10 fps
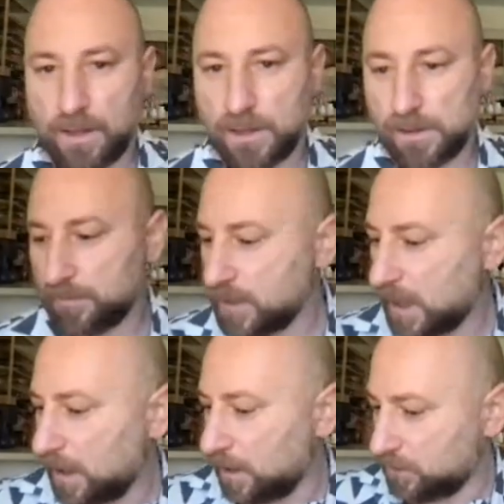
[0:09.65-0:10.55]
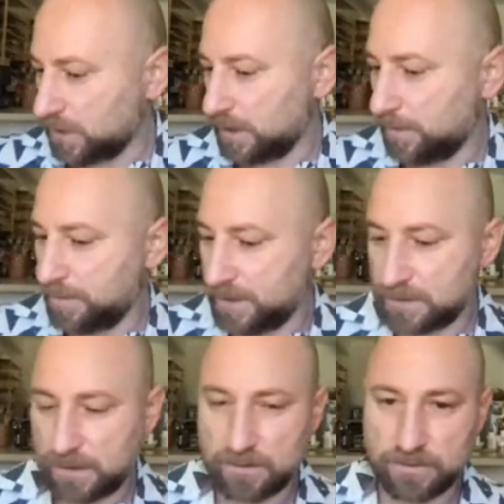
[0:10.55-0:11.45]
Not a ton of
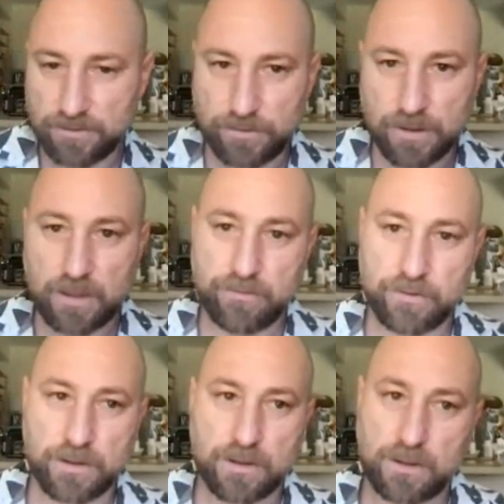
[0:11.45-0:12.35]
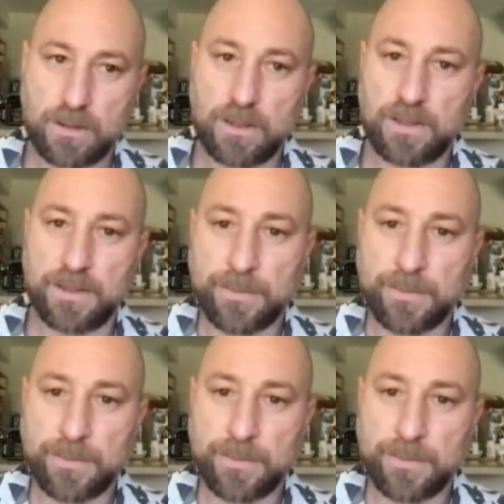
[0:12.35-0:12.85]
business to cover.